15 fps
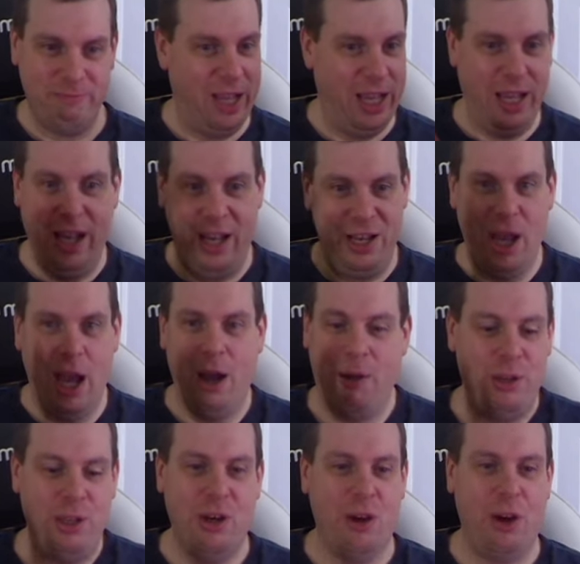And yeah,
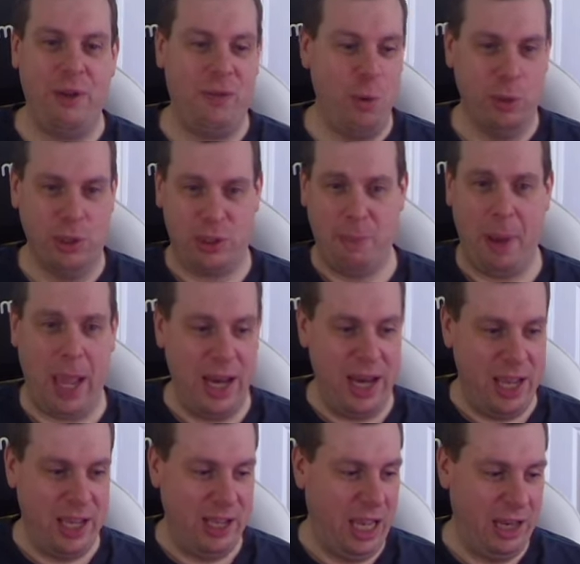you know, if you want to paint
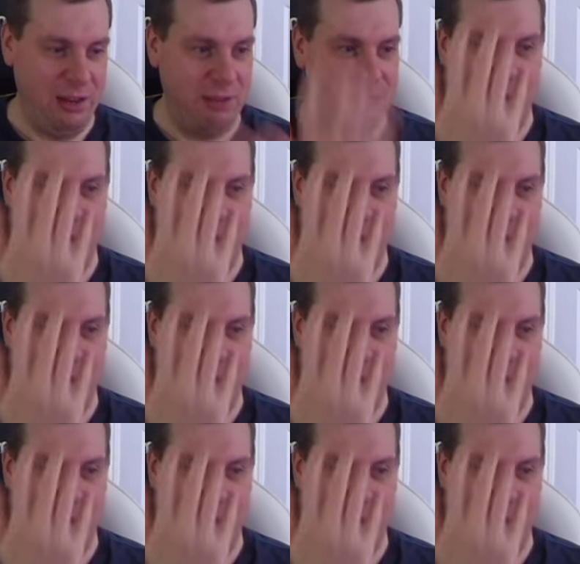it in